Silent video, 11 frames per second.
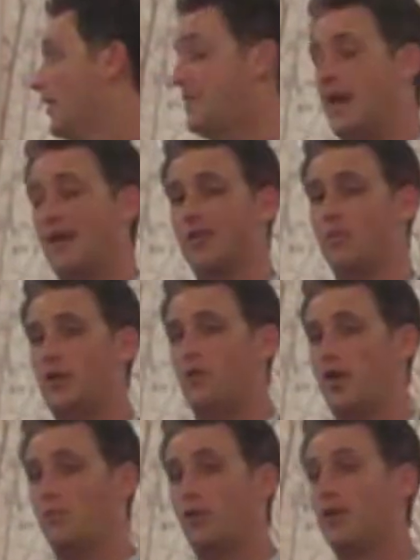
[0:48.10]
like to add a little bit of
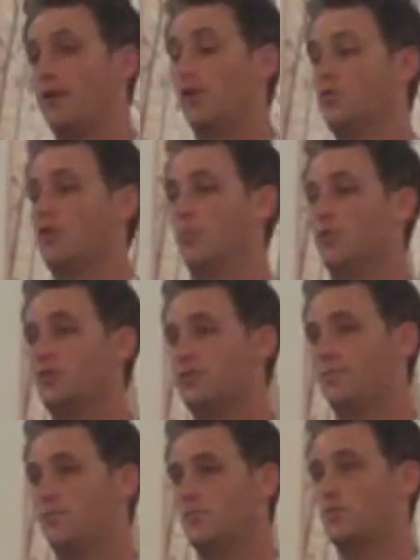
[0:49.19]
credibility to those numbers
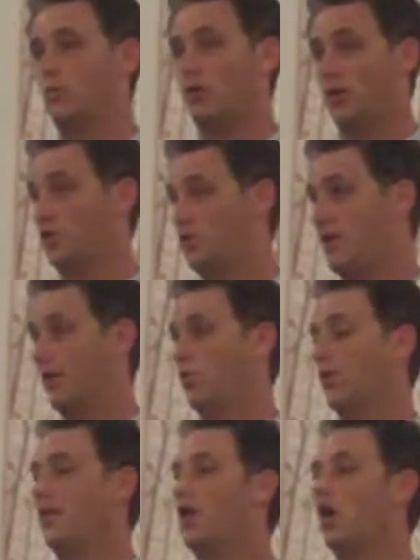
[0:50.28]
so we can
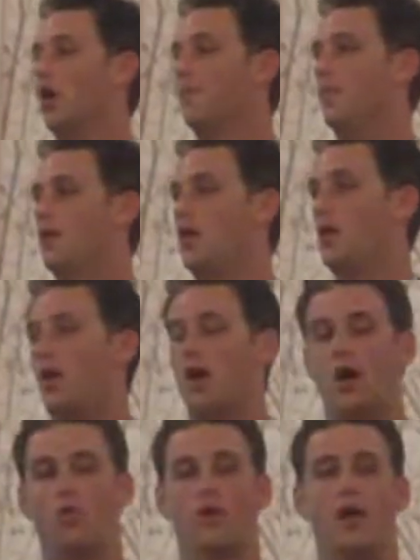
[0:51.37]
understand what they are.
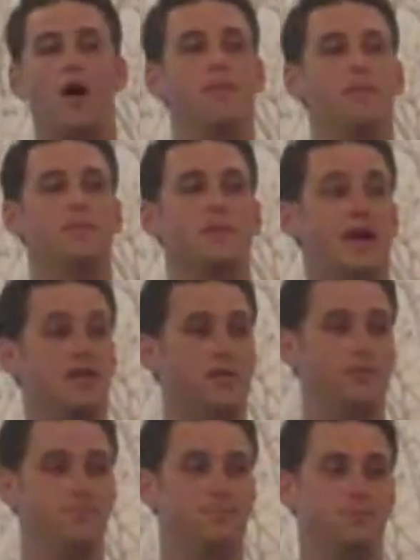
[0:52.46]
We're not
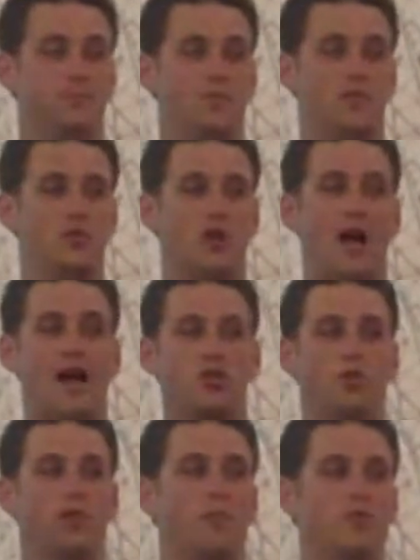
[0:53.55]
guessing. These are
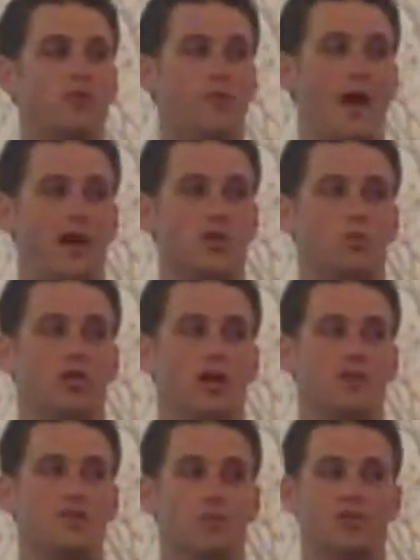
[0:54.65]
actual numbers from actual
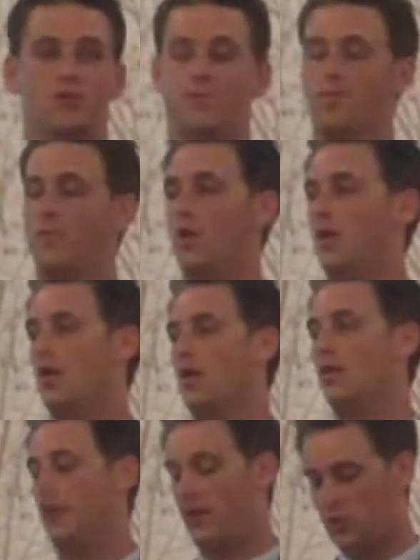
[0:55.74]

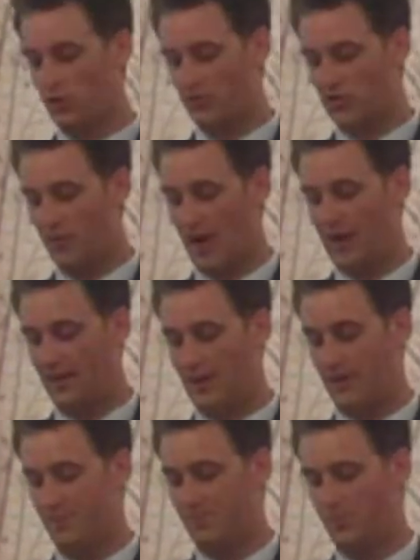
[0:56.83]
customers. The history of
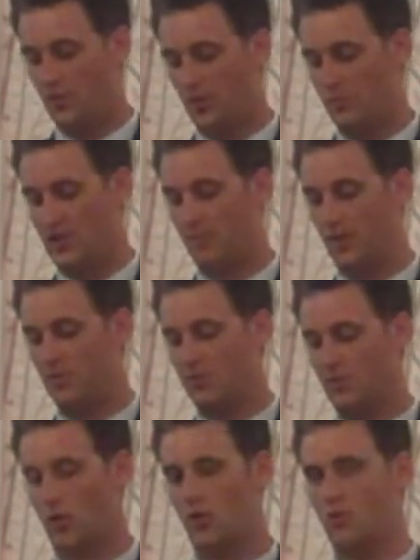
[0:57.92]
Spotlight, me and my
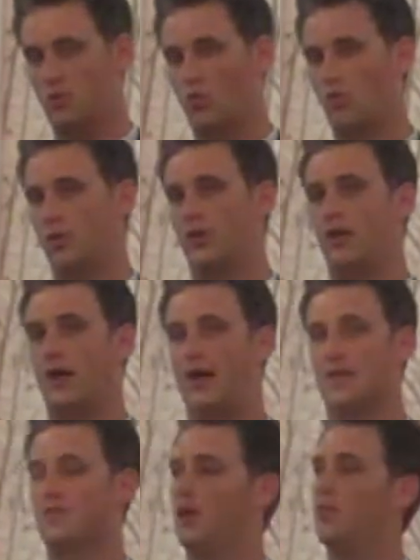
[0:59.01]
business partners were working at
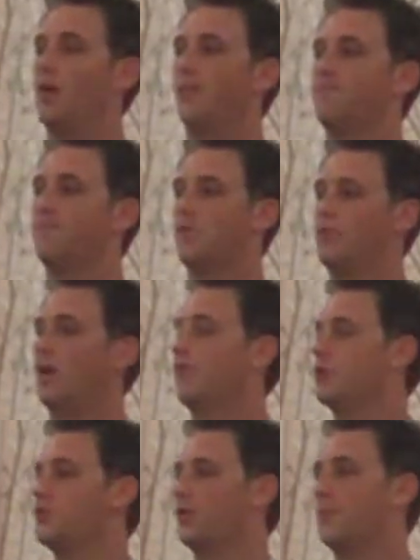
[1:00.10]
that stuff up 5
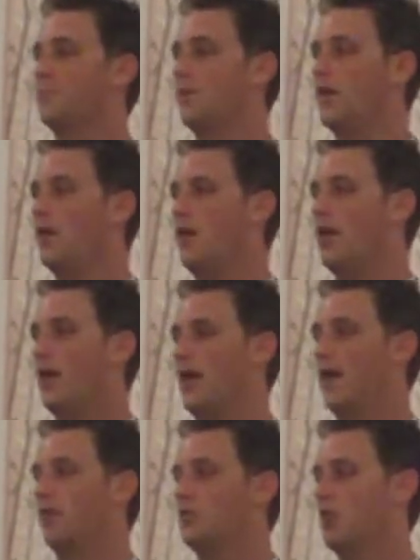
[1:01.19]
years ago.
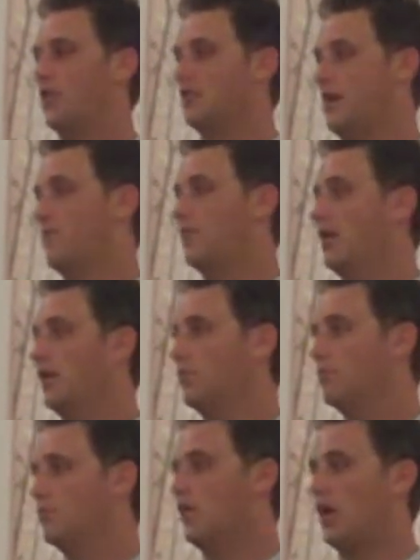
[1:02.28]
And we saw the same thing
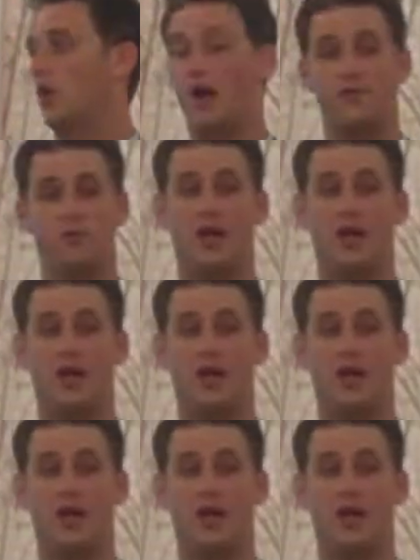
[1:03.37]
a lot of you